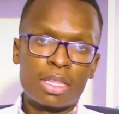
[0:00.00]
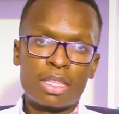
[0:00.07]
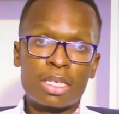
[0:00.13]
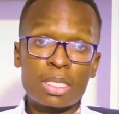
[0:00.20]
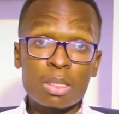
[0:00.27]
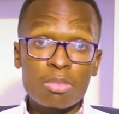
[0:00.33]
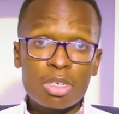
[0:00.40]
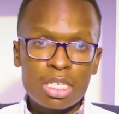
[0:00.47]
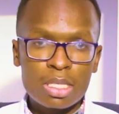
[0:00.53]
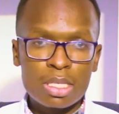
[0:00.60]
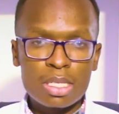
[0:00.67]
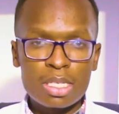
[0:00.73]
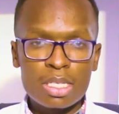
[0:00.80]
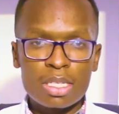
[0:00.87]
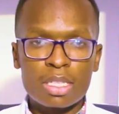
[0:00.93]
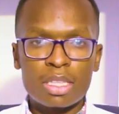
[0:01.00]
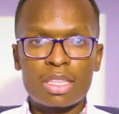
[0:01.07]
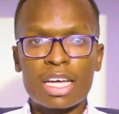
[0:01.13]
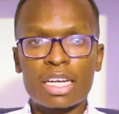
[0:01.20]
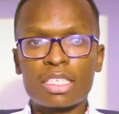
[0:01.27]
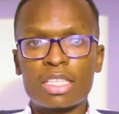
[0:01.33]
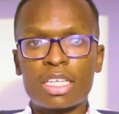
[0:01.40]
This means
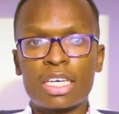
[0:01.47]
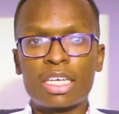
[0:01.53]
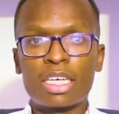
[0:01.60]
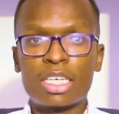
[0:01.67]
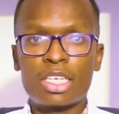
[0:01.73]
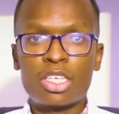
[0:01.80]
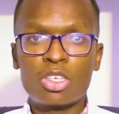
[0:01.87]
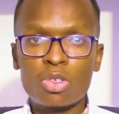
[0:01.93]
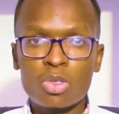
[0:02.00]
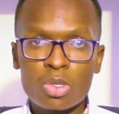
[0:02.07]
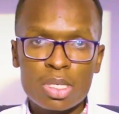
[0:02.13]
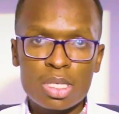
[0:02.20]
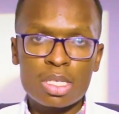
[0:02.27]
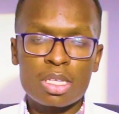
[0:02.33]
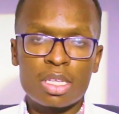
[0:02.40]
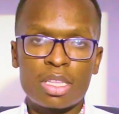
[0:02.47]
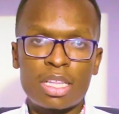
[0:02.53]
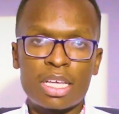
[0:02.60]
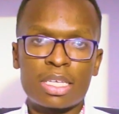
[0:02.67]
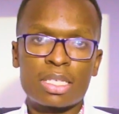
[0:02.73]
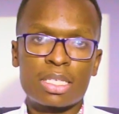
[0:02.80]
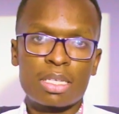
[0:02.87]
that they reduce
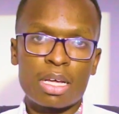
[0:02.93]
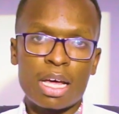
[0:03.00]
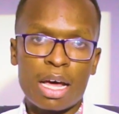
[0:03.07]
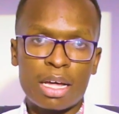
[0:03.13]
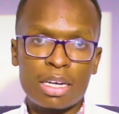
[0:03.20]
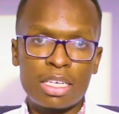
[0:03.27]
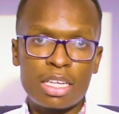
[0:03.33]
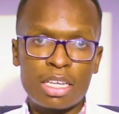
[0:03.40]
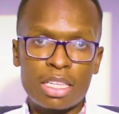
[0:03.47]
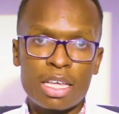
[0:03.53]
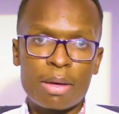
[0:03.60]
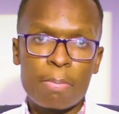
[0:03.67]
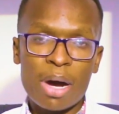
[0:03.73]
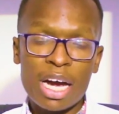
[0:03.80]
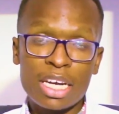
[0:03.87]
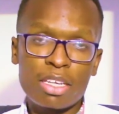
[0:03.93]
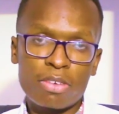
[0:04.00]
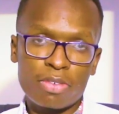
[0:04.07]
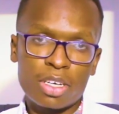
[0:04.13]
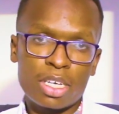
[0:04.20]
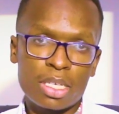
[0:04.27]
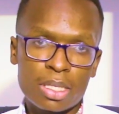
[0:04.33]
the bad
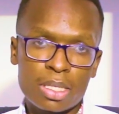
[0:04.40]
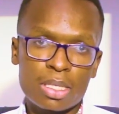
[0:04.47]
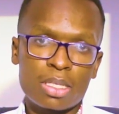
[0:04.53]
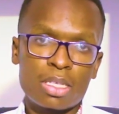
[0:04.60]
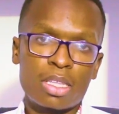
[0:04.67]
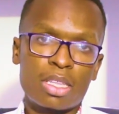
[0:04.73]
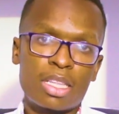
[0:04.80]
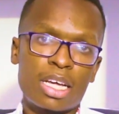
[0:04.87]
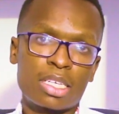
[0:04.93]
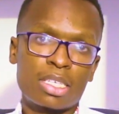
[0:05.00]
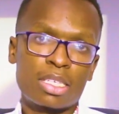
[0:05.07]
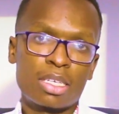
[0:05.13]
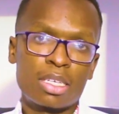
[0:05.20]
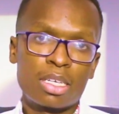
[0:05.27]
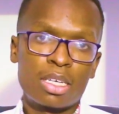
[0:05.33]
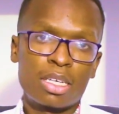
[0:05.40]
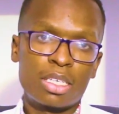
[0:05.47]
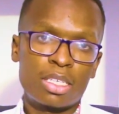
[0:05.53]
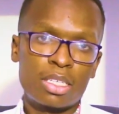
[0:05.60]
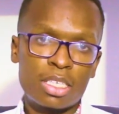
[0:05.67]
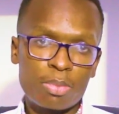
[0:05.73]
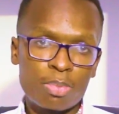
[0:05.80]
effects that
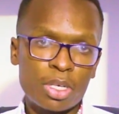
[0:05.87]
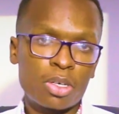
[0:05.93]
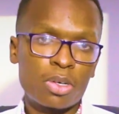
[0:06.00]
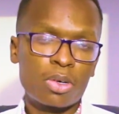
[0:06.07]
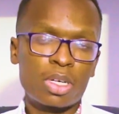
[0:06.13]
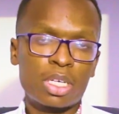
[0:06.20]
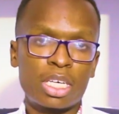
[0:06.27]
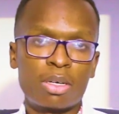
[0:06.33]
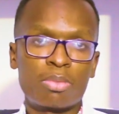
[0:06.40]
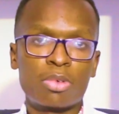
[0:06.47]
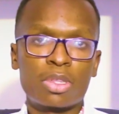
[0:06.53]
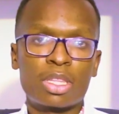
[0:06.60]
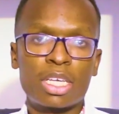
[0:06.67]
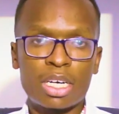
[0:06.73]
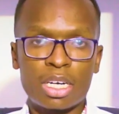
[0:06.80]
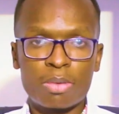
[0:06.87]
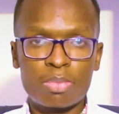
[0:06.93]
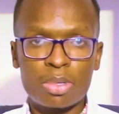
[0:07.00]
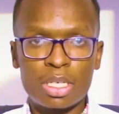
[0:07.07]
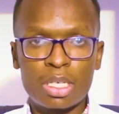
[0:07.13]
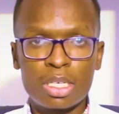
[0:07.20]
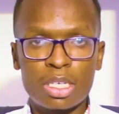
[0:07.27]
typical
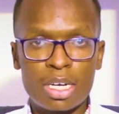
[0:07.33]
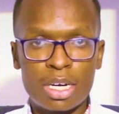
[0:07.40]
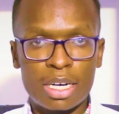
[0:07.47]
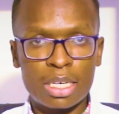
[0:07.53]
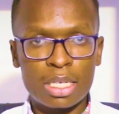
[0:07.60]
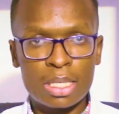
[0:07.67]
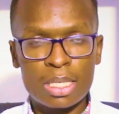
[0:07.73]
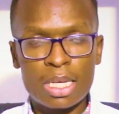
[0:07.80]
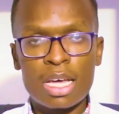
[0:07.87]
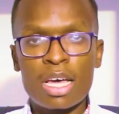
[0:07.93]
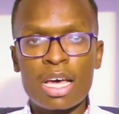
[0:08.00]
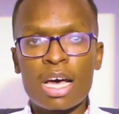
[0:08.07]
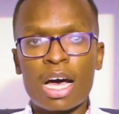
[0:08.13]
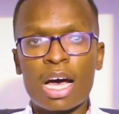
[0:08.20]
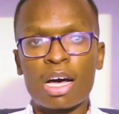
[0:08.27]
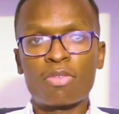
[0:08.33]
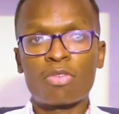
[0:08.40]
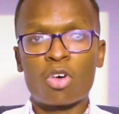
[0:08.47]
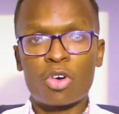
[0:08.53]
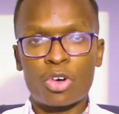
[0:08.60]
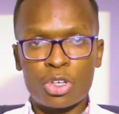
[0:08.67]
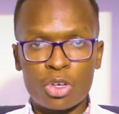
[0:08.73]
chemotherapy drugs
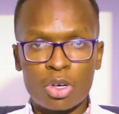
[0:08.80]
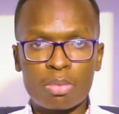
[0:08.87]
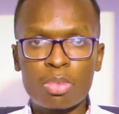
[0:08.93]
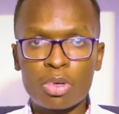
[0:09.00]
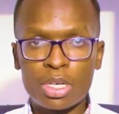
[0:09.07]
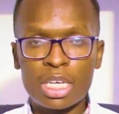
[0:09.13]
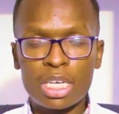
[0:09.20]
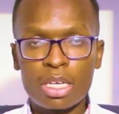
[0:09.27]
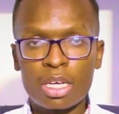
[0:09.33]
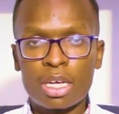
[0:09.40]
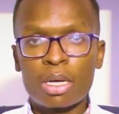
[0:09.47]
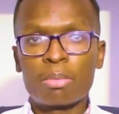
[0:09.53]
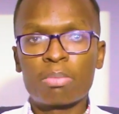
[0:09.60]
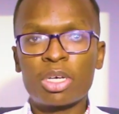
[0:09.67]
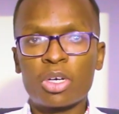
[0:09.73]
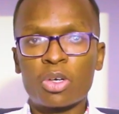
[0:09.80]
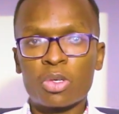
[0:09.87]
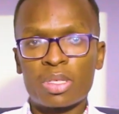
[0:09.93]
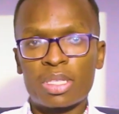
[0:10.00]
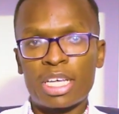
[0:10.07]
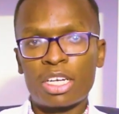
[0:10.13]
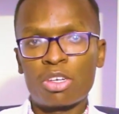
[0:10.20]
have on your body
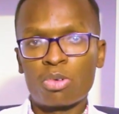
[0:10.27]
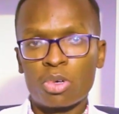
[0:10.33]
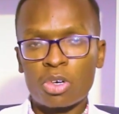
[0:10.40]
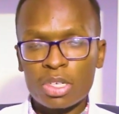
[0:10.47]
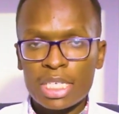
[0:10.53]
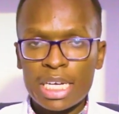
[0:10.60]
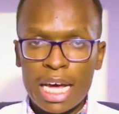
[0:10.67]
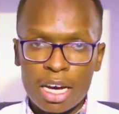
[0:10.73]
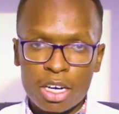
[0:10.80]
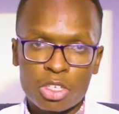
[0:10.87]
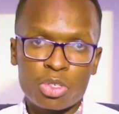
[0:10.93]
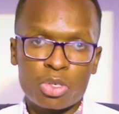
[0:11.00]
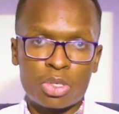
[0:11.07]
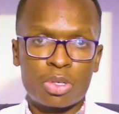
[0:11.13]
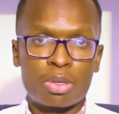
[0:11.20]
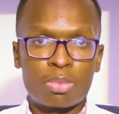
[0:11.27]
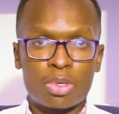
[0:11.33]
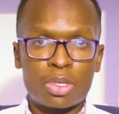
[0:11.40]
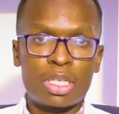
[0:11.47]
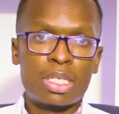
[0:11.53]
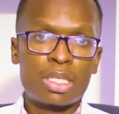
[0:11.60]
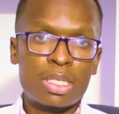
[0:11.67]
because they do not act on your
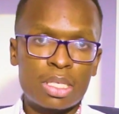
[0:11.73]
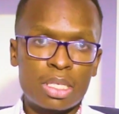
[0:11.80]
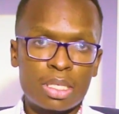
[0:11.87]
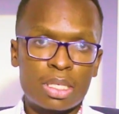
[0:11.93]
body's